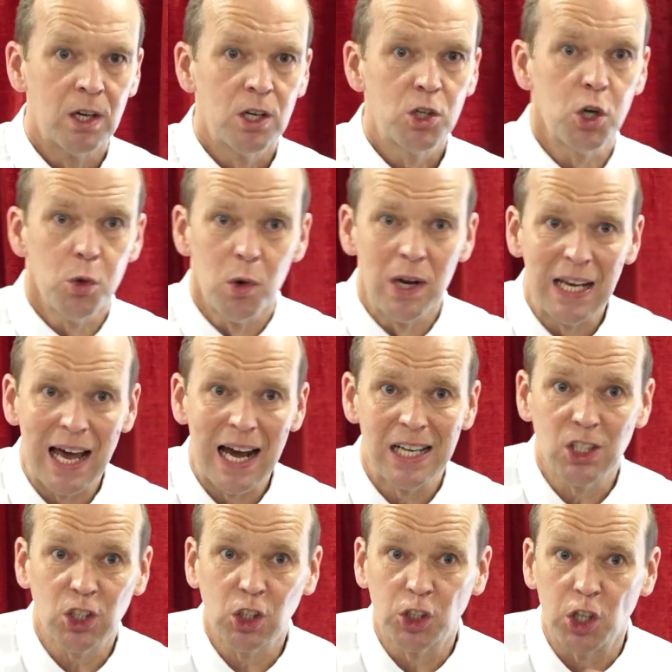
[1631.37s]
Do you
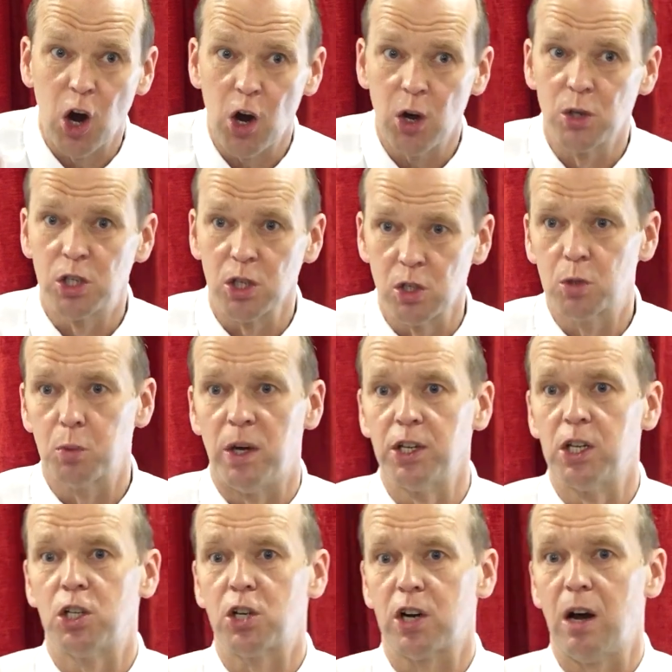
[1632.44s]
realize thousands wanted
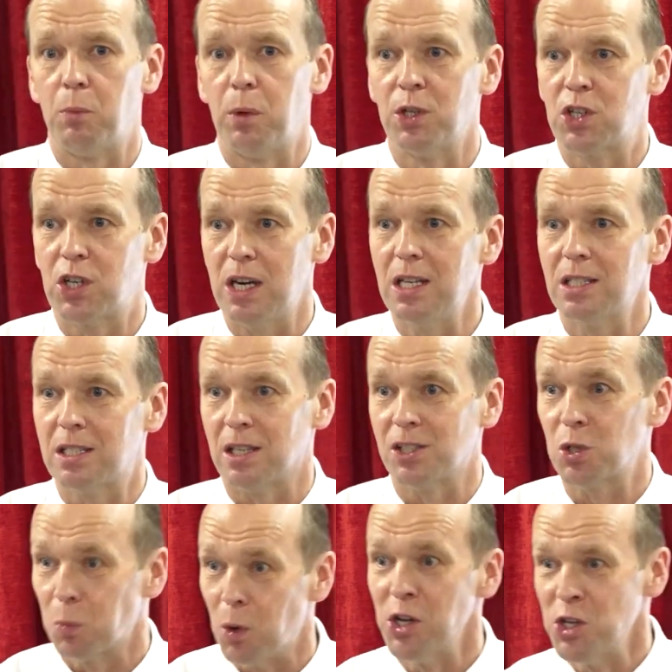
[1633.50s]
to travel with
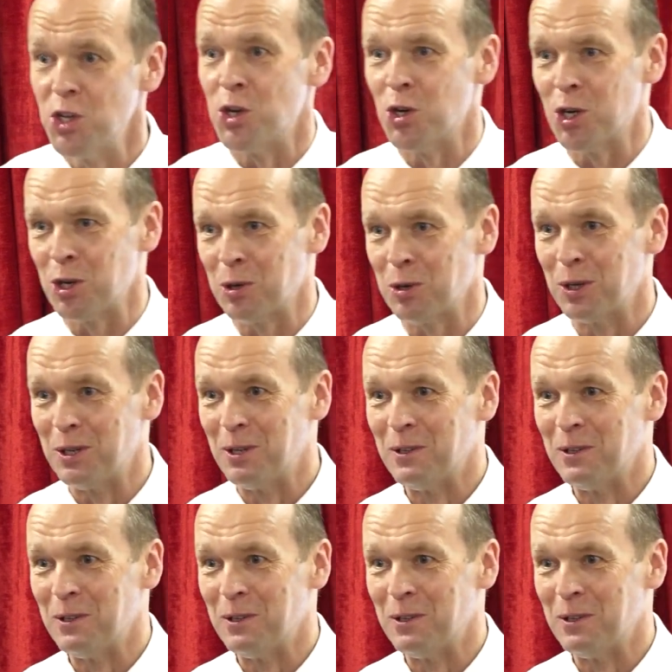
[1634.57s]
Jesus? Wouldn't you?